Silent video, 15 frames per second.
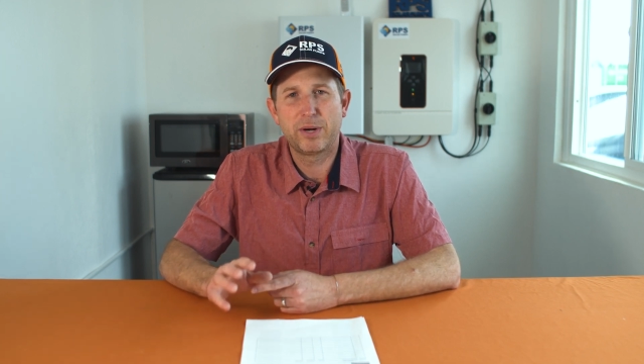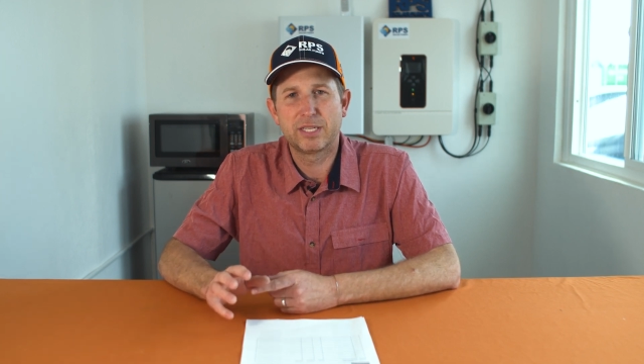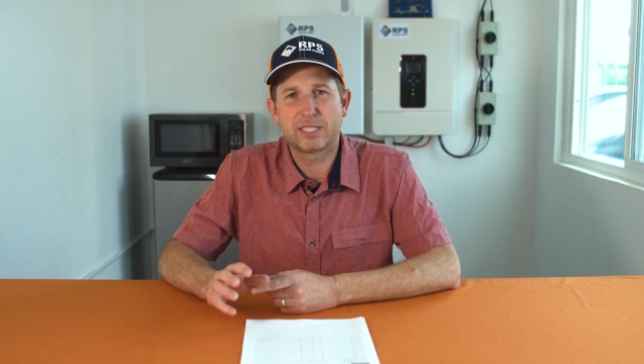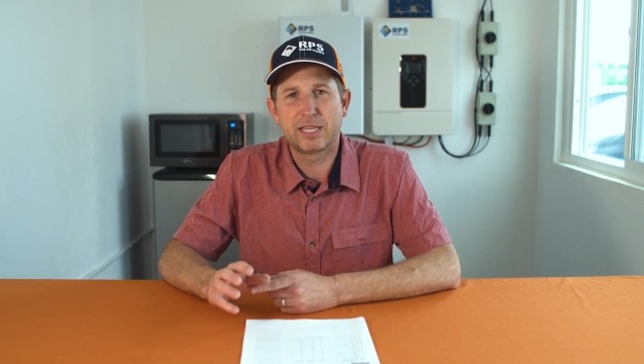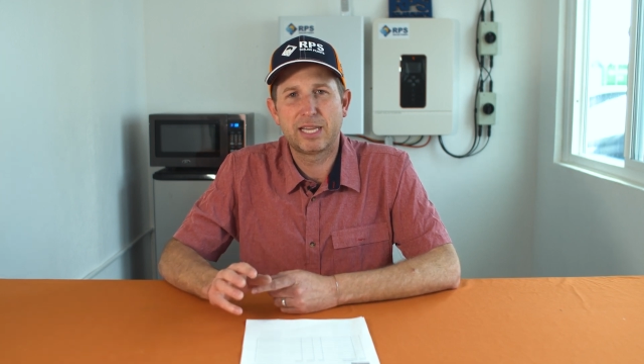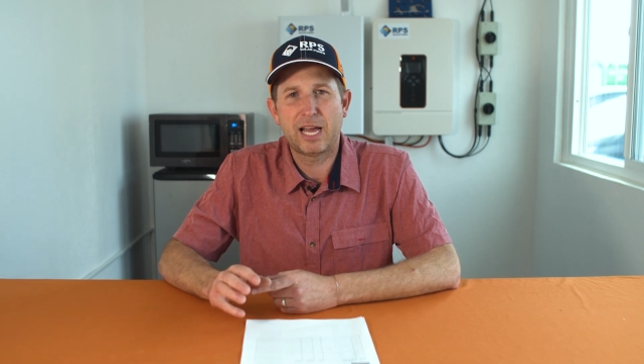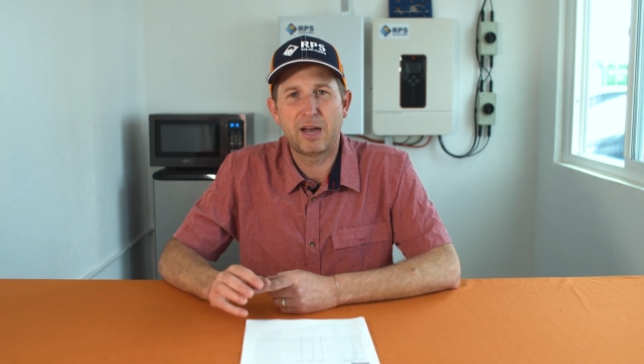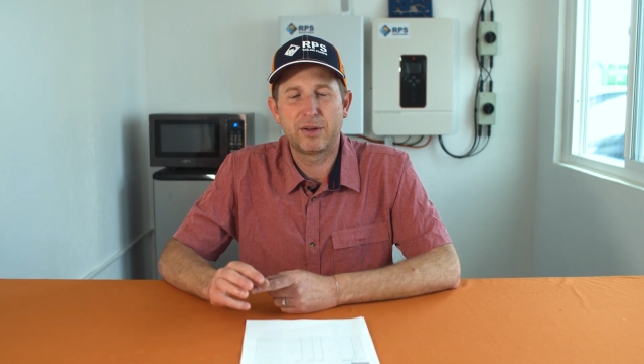when it's
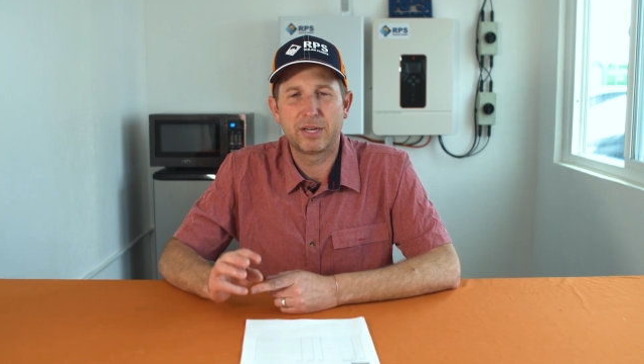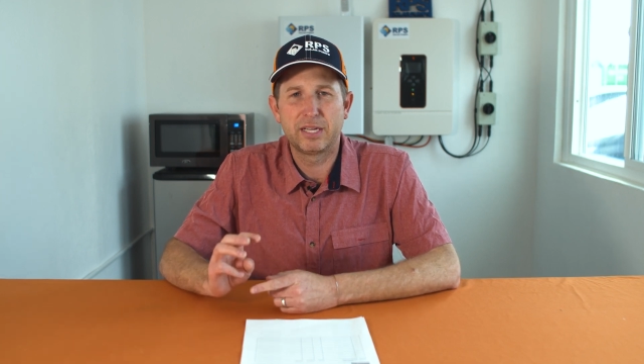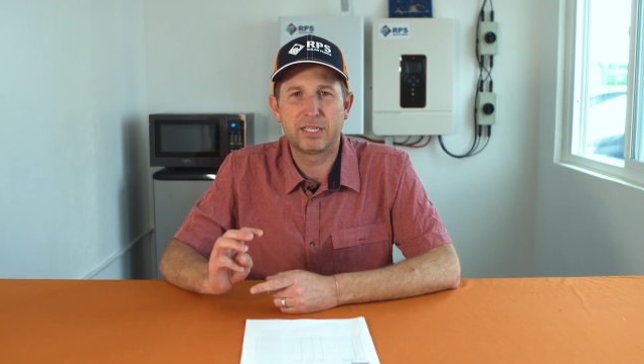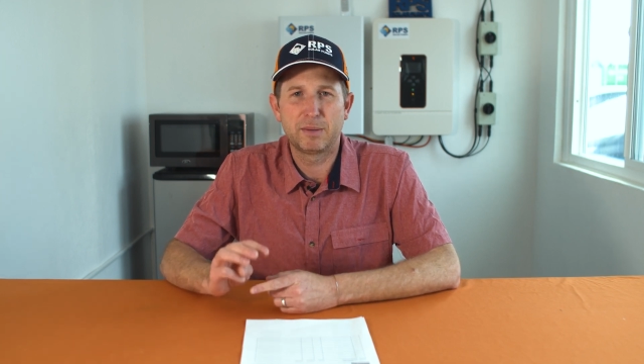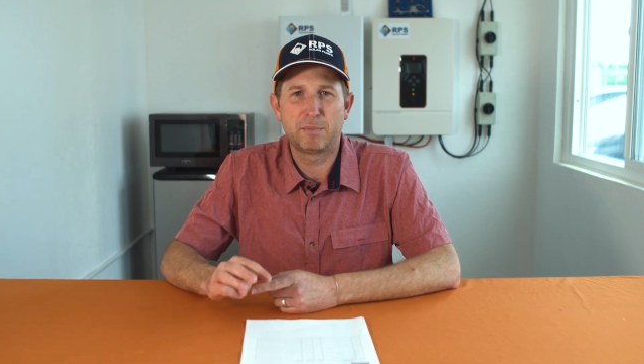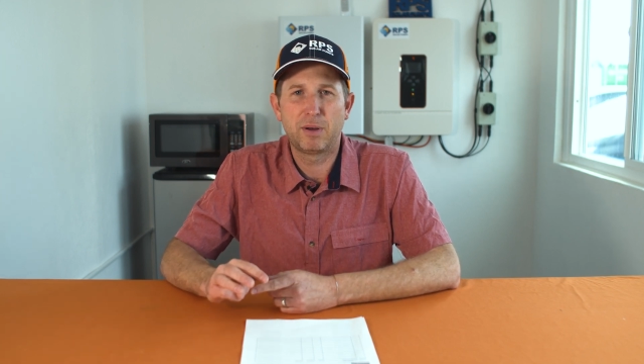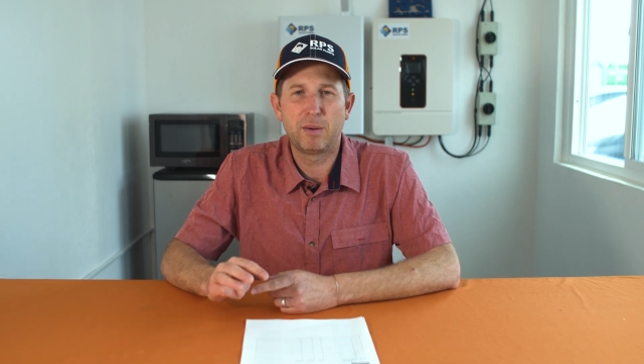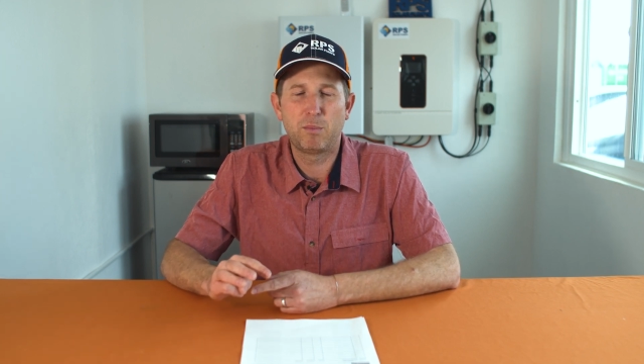cloudy
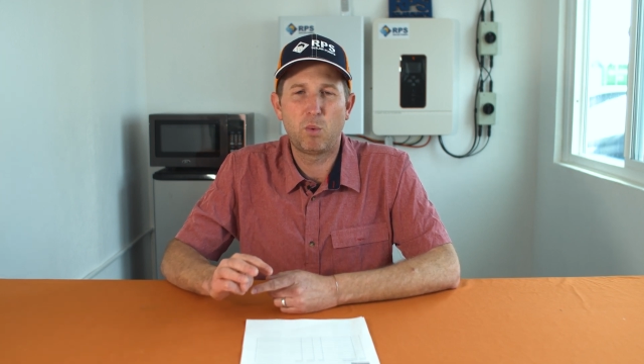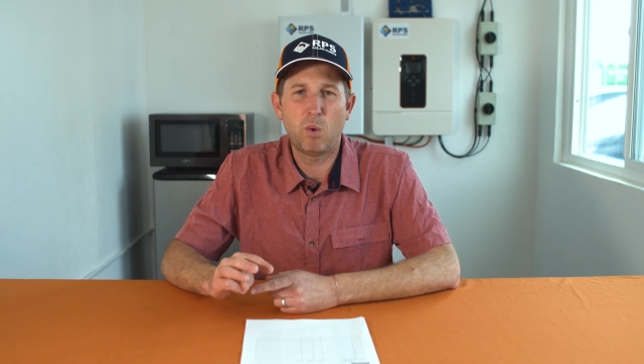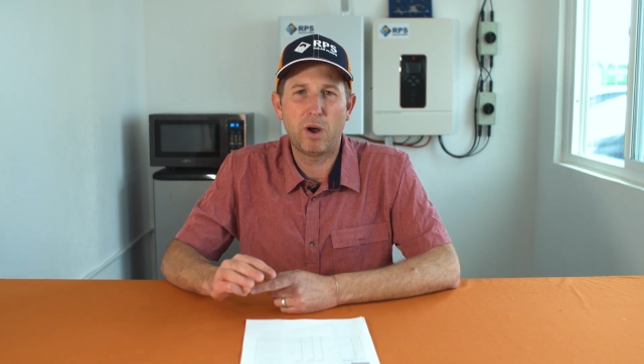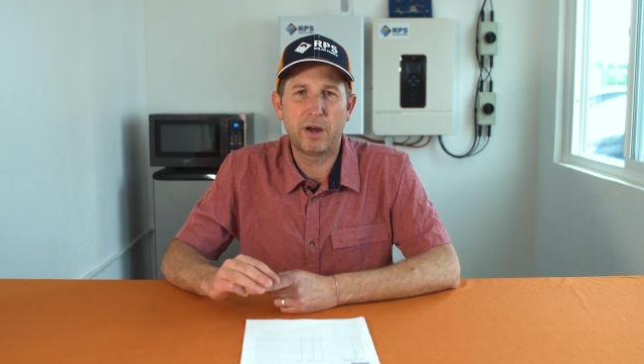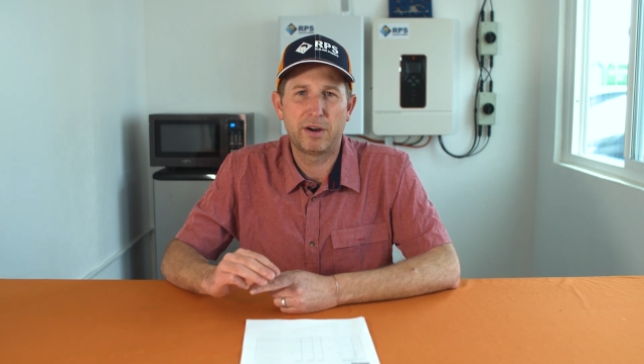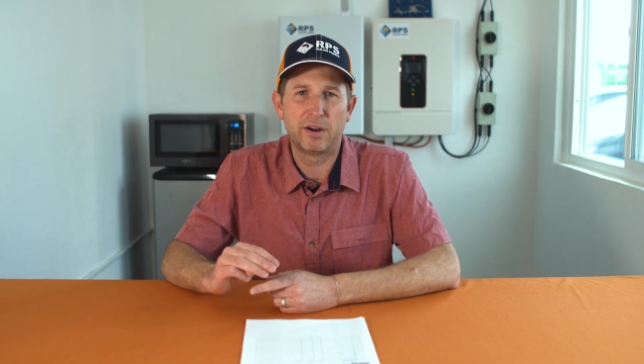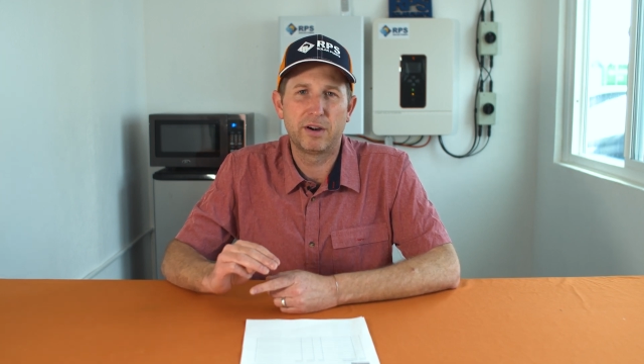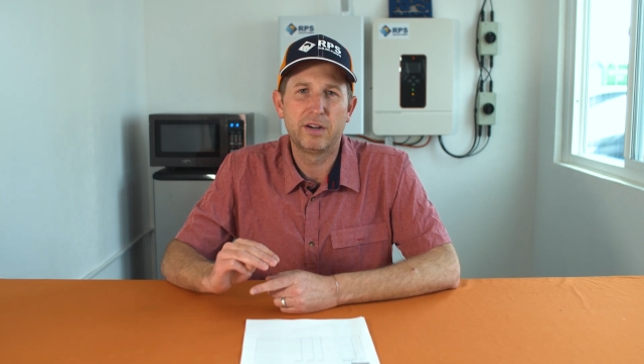to pump
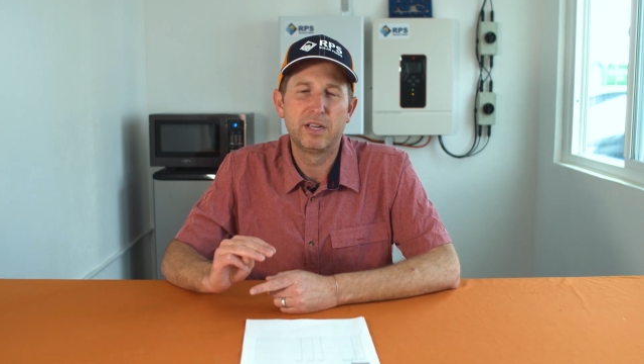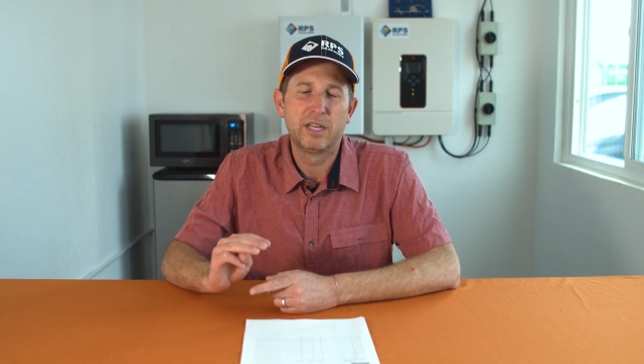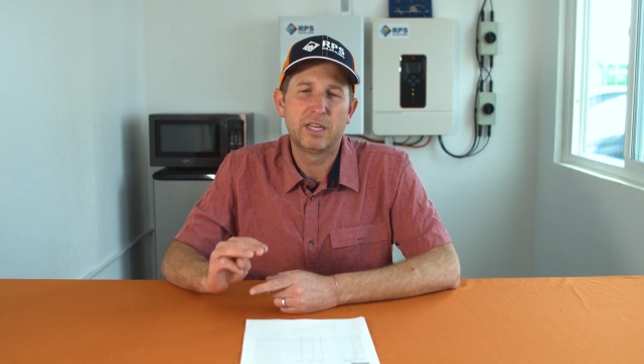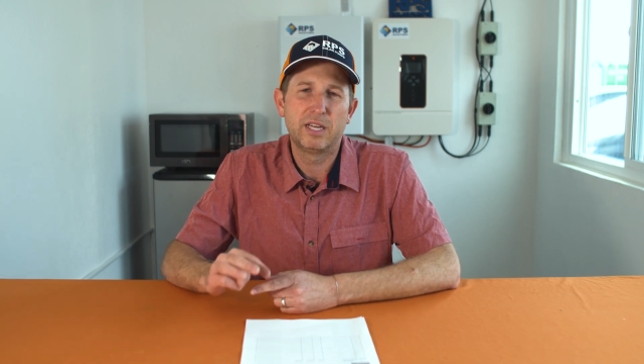water